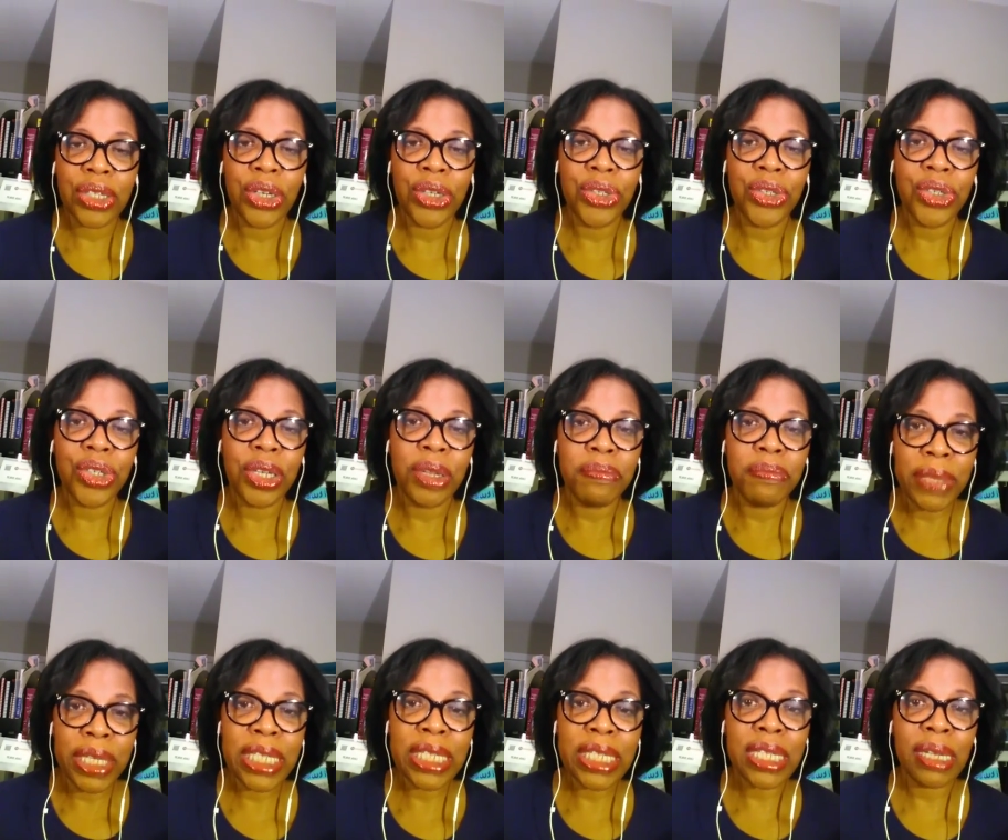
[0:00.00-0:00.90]
Are you going to
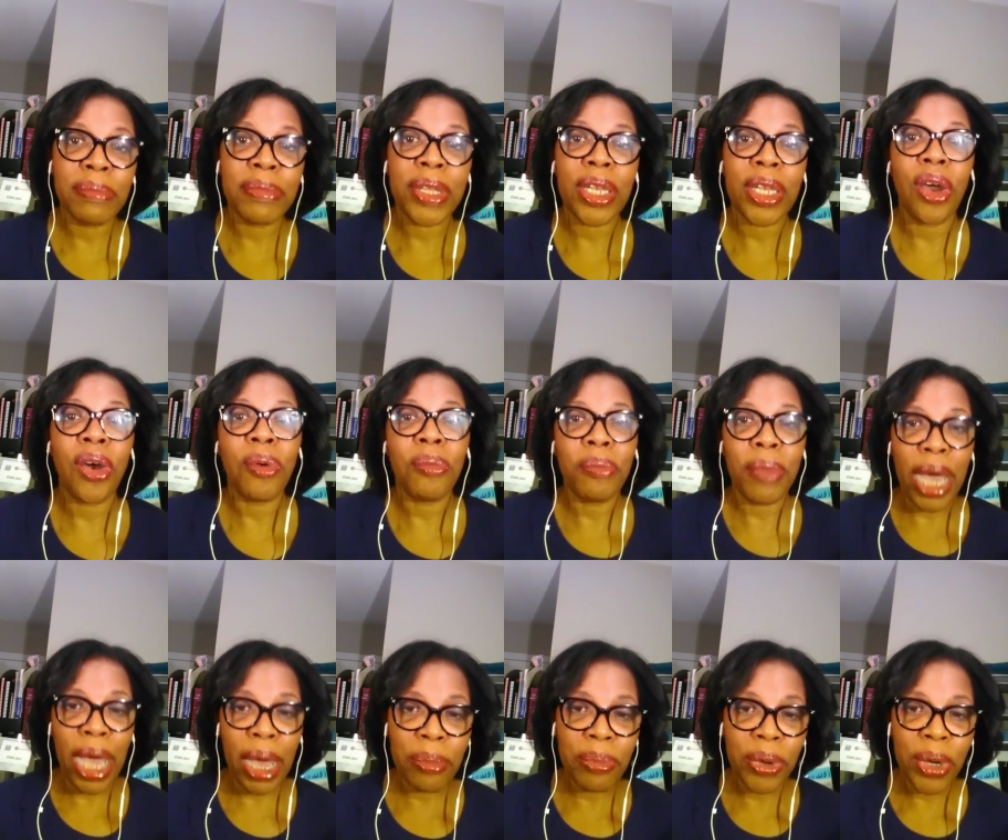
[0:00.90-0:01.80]
miss something on
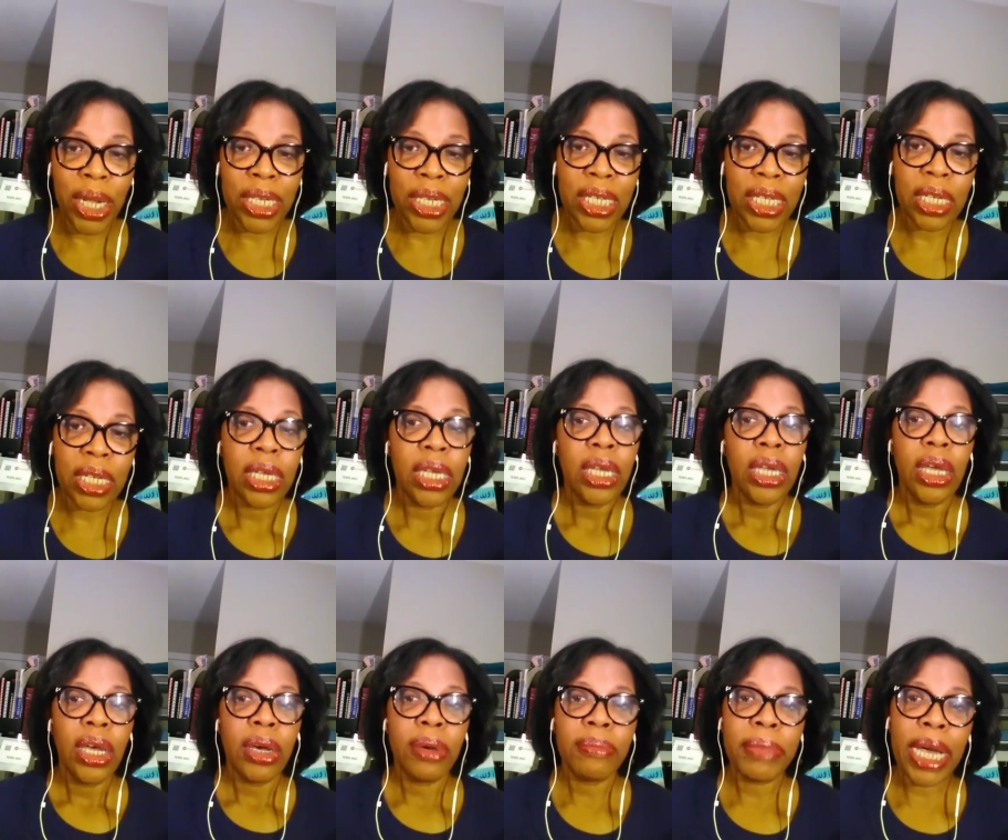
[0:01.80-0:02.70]
my project?
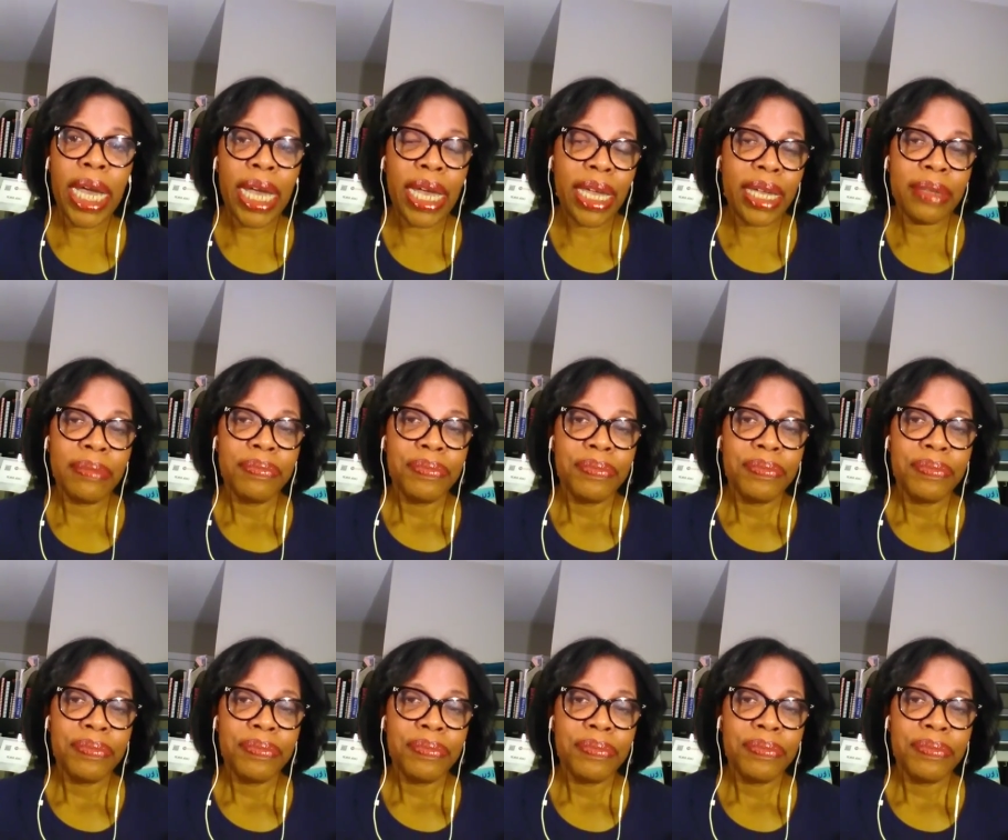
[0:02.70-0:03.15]
my